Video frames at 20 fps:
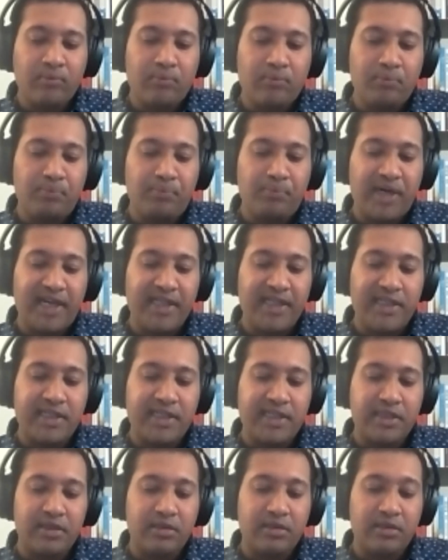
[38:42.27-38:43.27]

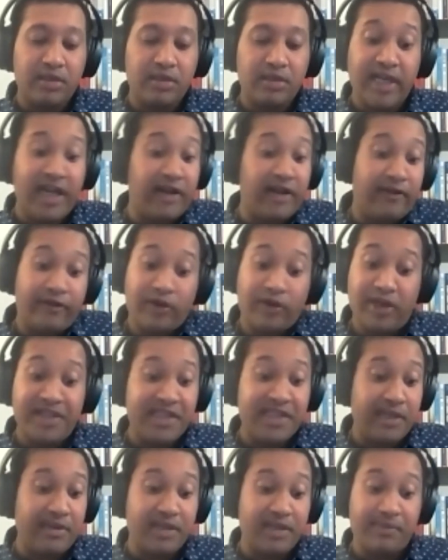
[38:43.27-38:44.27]
But yeah, for us,
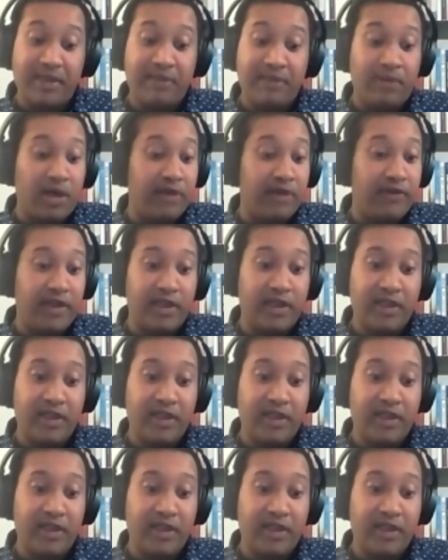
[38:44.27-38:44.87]
that was a big part of it.